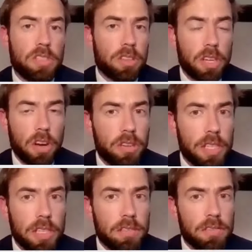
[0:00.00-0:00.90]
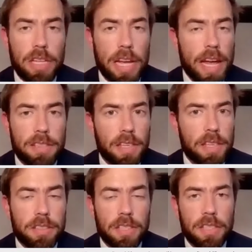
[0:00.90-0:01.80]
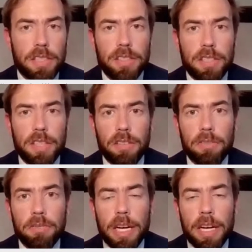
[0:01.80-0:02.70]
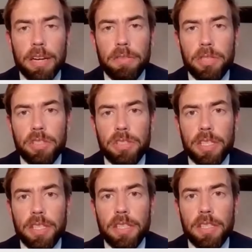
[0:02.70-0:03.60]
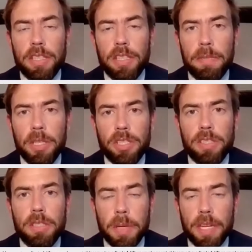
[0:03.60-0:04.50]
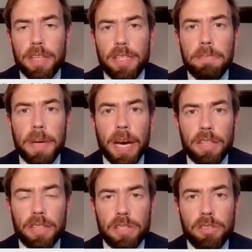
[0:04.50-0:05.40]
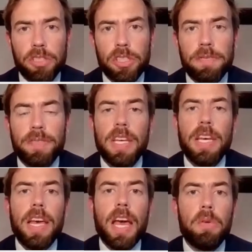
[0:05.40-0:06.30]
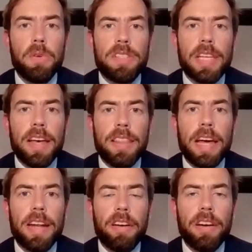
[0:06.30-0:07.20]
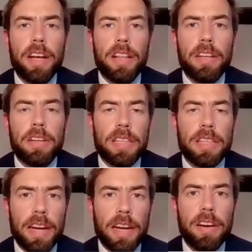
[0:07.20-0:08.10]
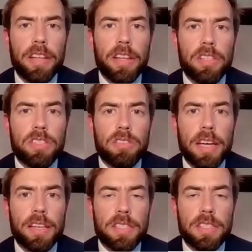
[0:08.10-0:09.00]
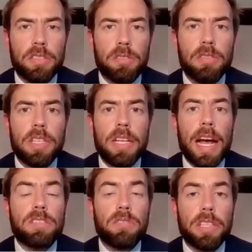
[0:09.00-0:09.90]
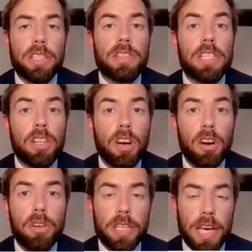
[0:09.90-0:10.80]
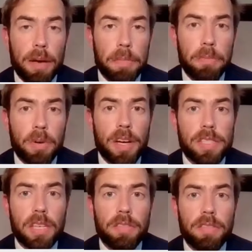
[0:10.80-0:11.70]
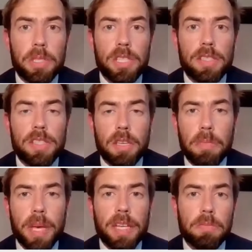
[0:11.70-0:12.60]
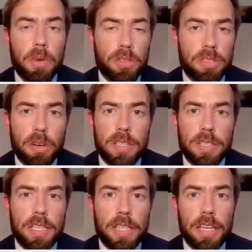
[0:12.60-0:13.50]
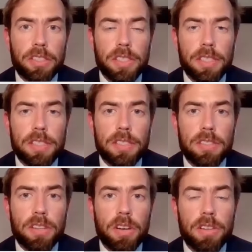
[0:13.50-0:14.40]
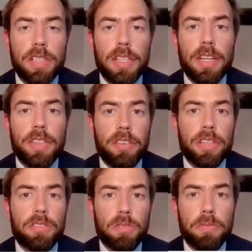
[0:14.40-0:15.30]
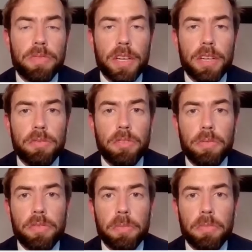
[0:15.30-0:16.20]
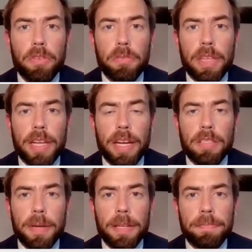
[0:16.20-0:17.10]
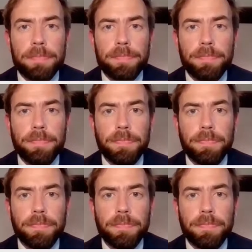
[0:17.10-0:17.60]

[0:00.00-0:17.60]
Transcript: It's not the only answer to reducing emissions, but it is part of the solution. And we would say in that area that Australia still has relatively low carbon pricing of emissions compared to most OECD countries. And so there is room for improvement in that domain.